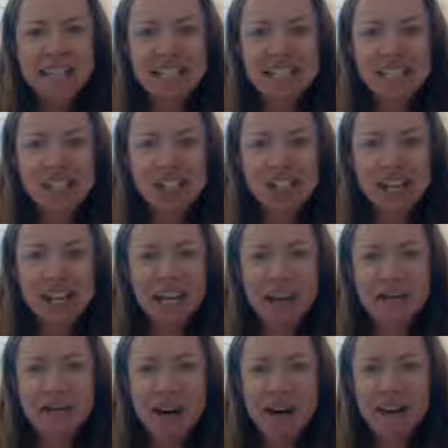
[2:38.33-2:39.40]
It's a
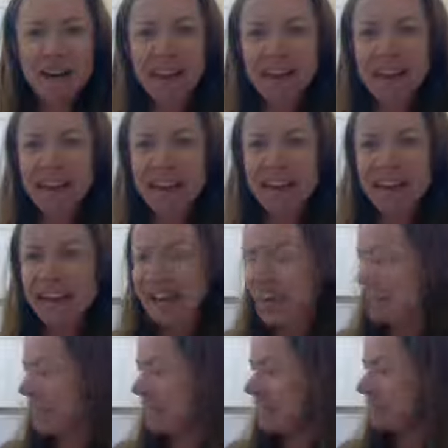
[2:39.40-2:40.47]
cheeky
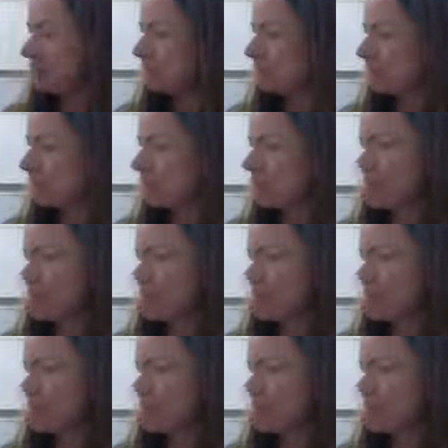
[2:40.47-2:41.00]
monkey.